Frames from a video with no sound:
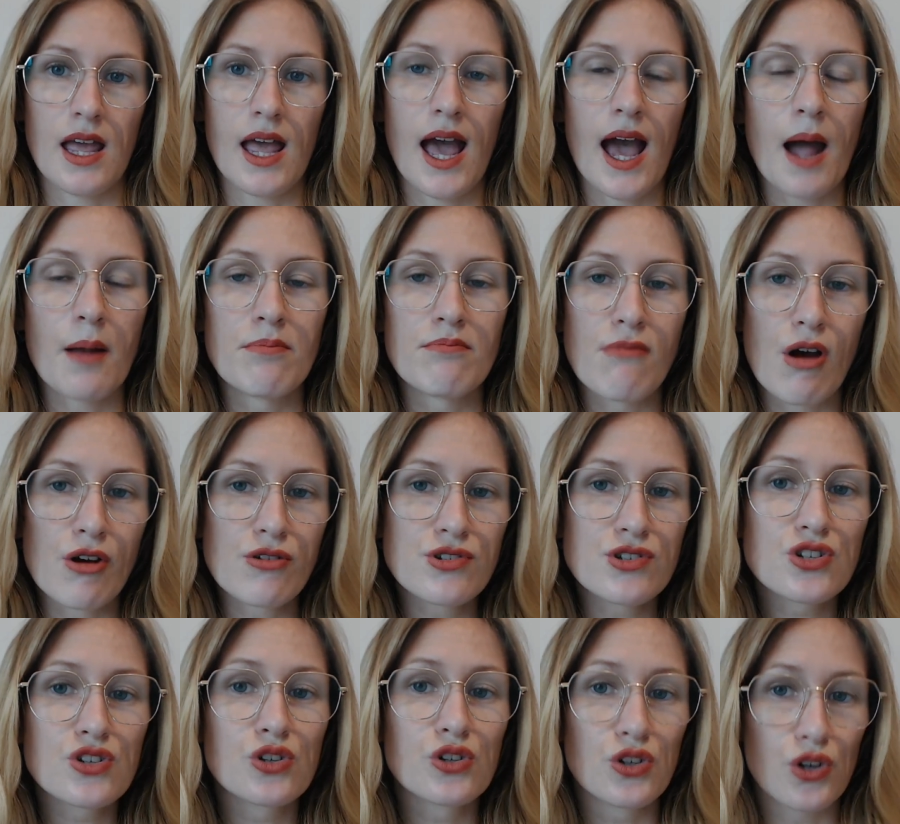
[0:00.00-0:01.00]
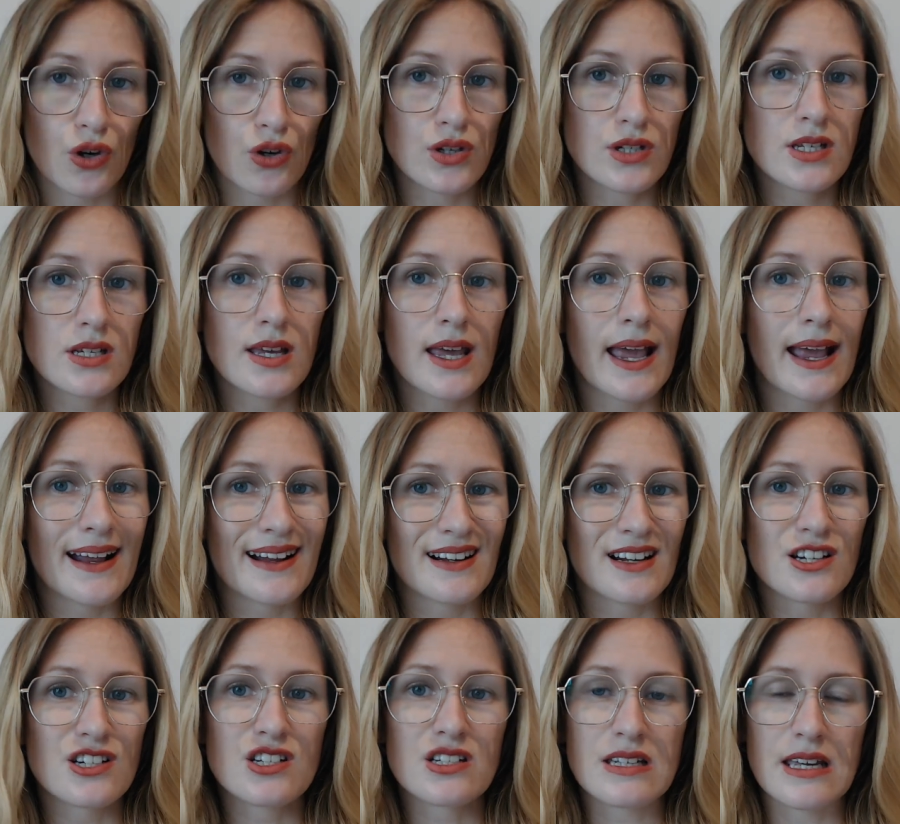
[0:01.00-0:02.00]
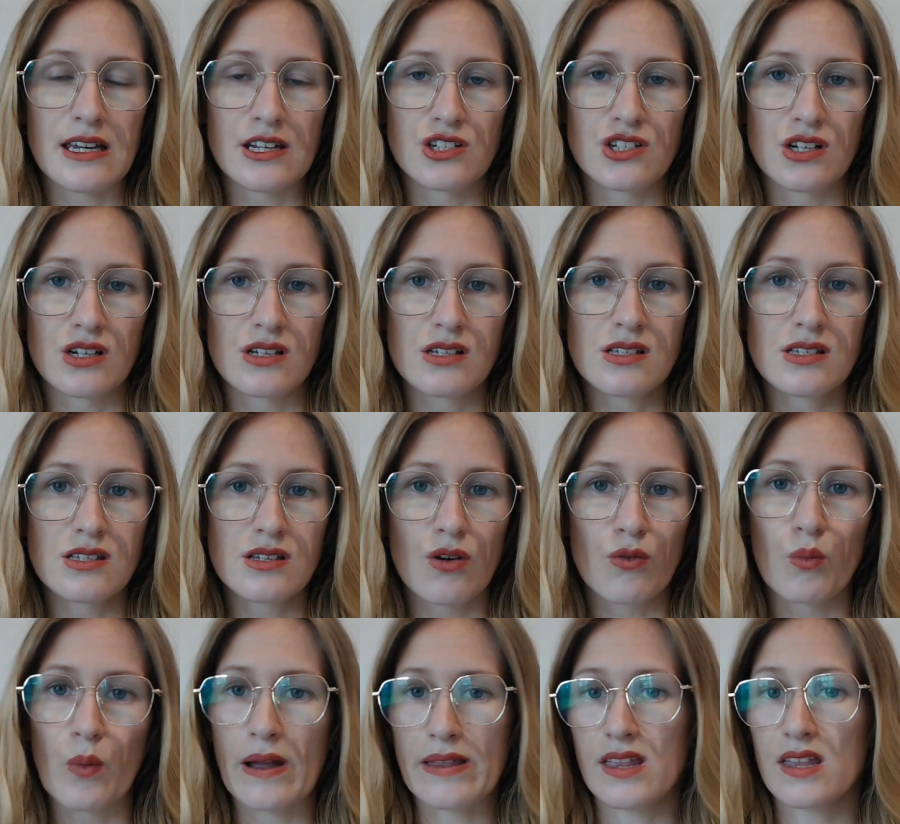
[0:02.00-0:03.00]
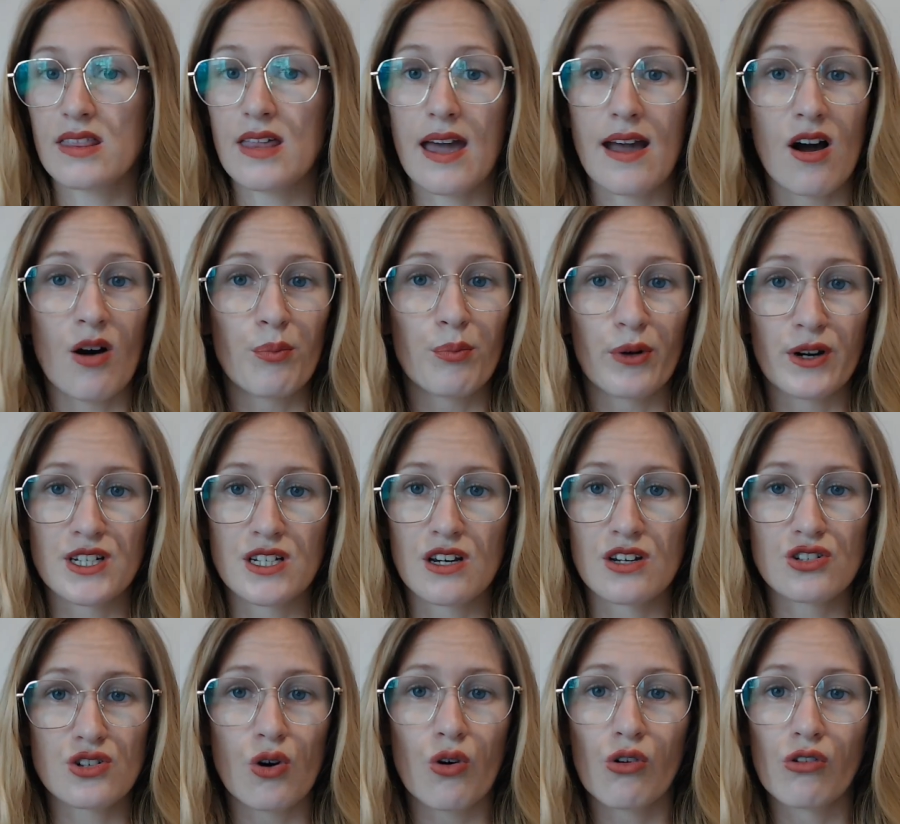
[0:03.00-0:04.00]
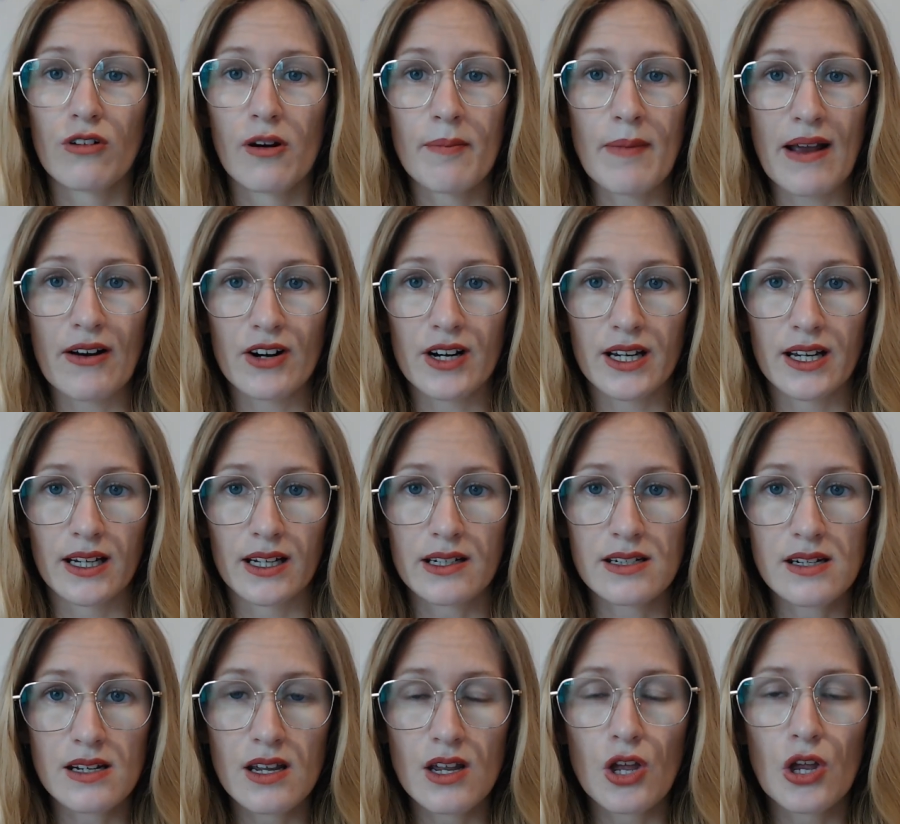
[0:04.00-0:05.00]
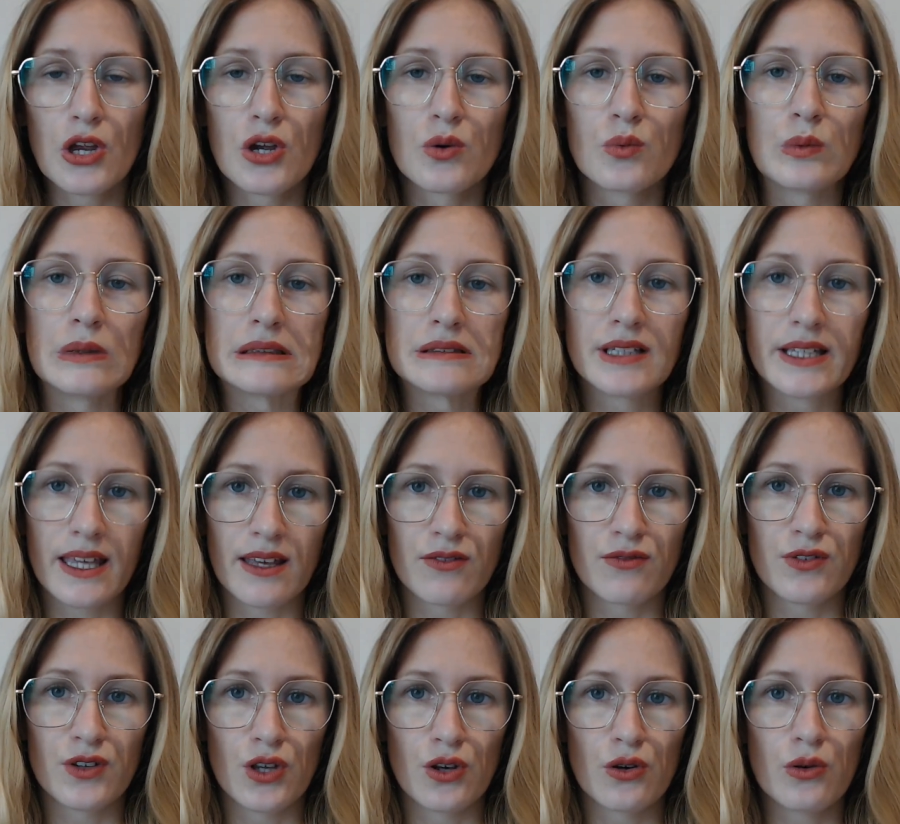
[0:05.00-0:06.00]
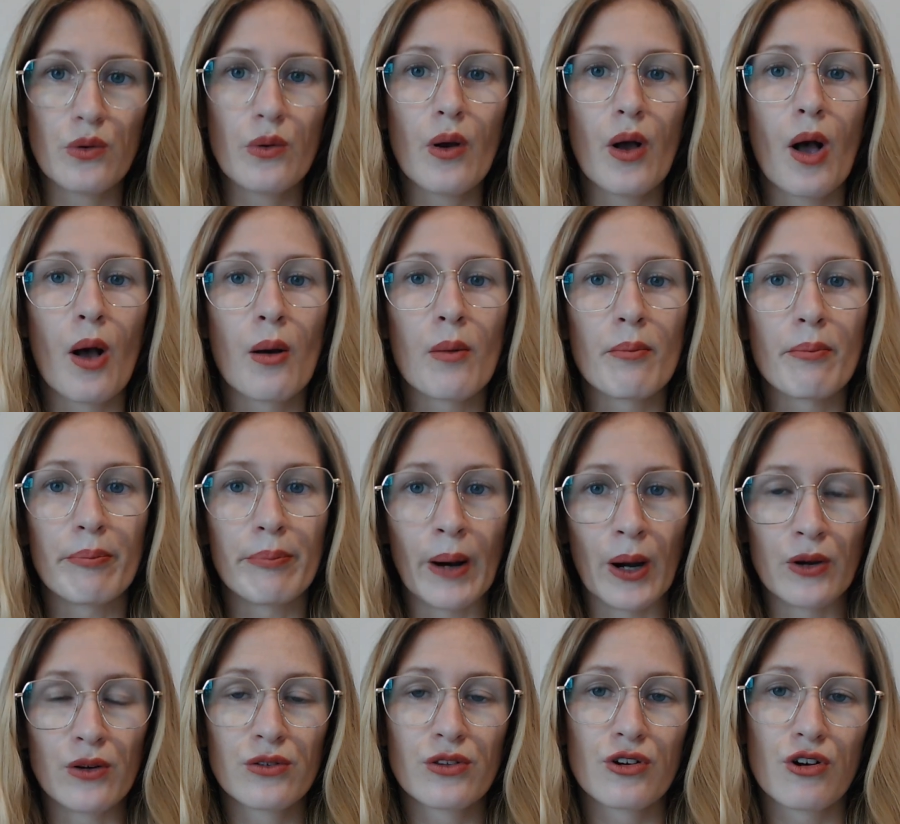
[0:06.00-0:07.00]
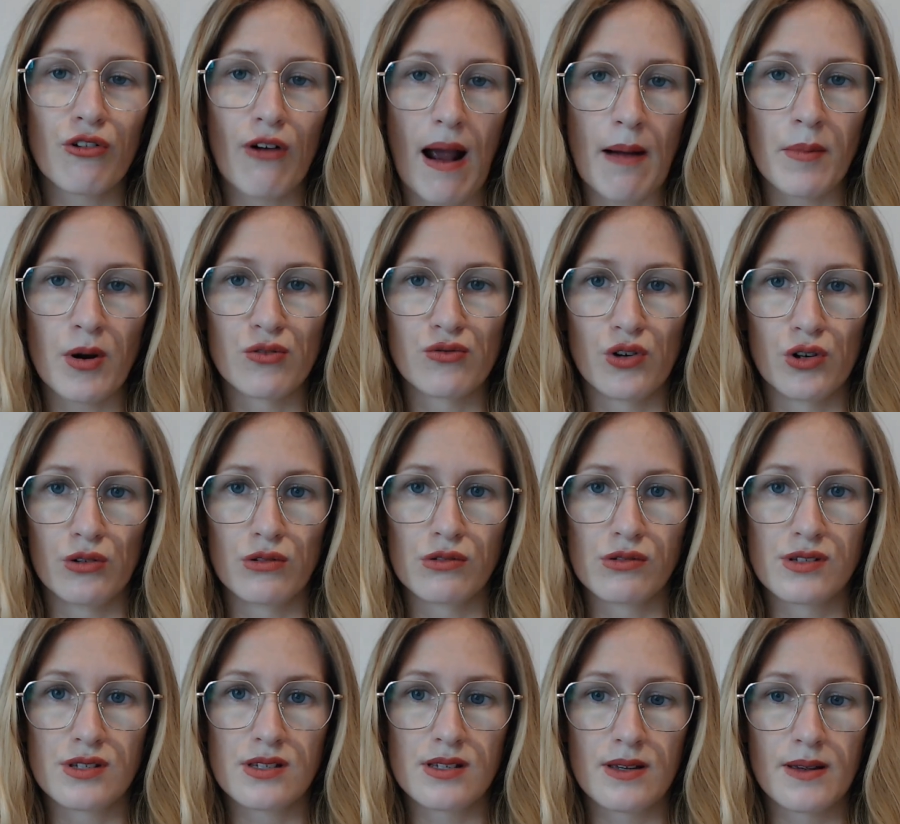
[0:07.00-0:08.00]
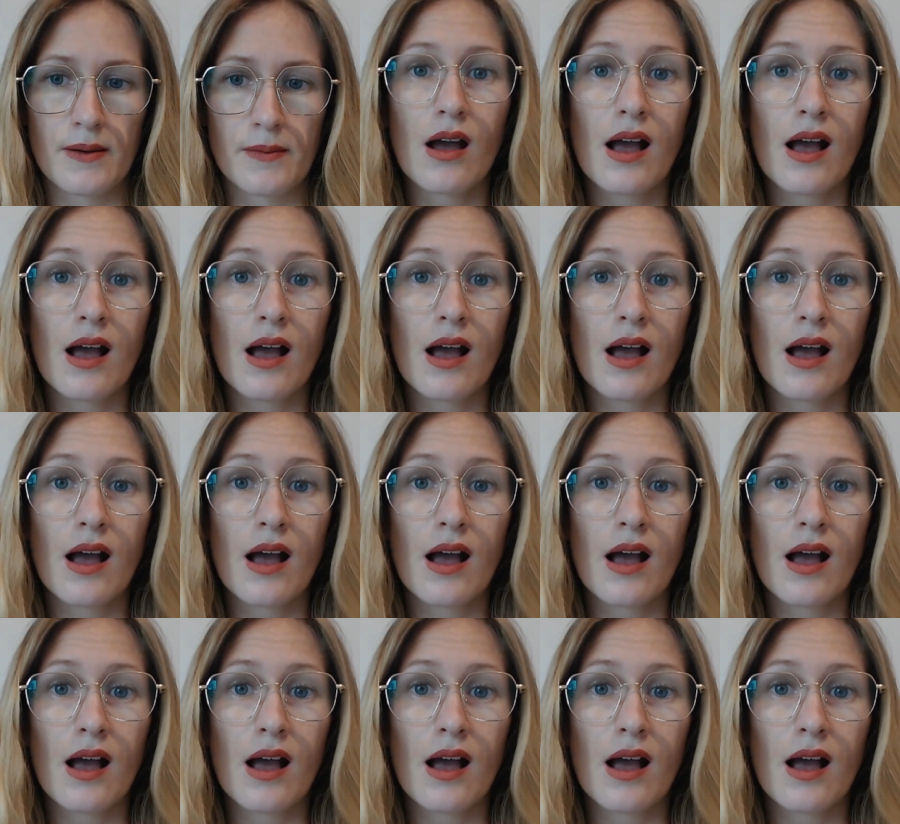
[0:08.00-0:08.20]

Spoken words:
And most good English teachers, whether they are British or American, will give you both grammar rules.